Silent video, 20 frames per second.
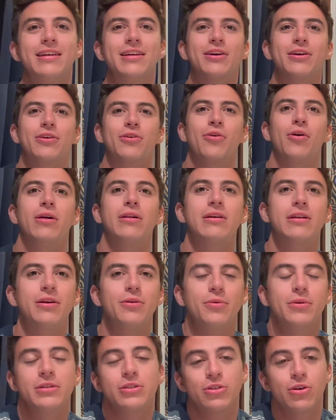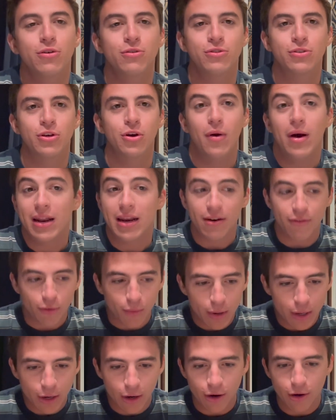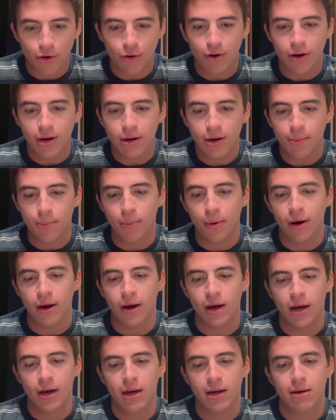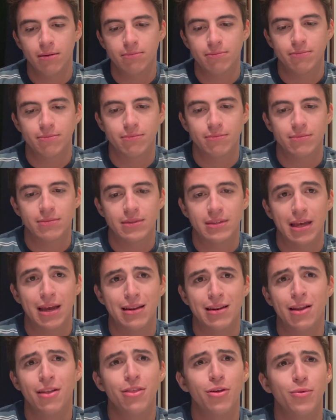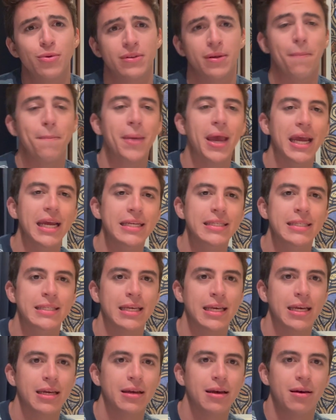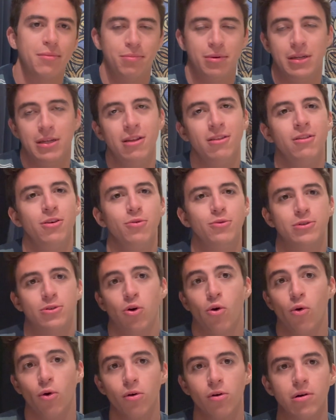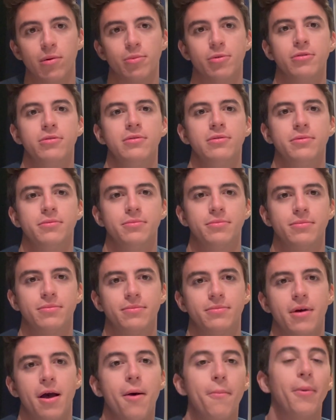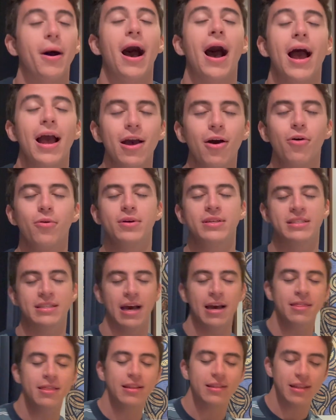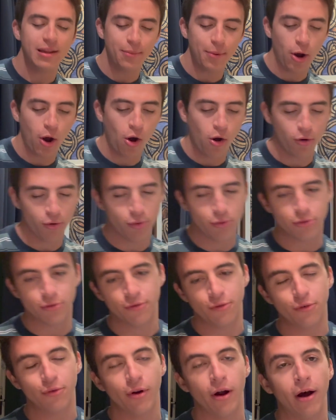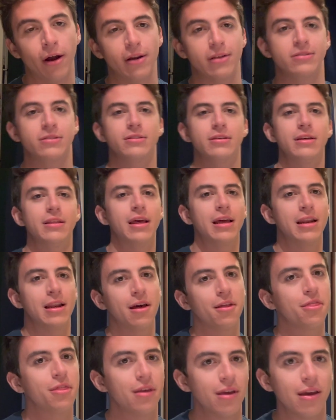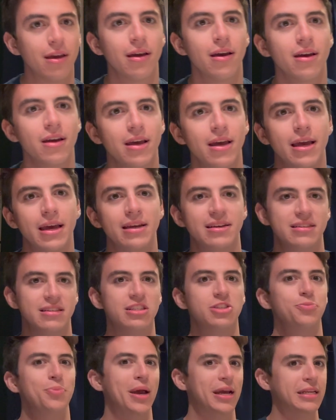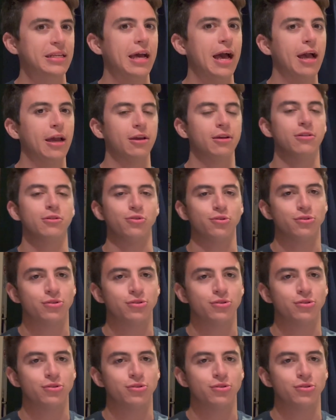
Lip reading: Quality was so-so. I never went hungry, but nothing was amazing, but nothing was horrible. But I think that about all cruise food, honestly, that nothing is spectacular.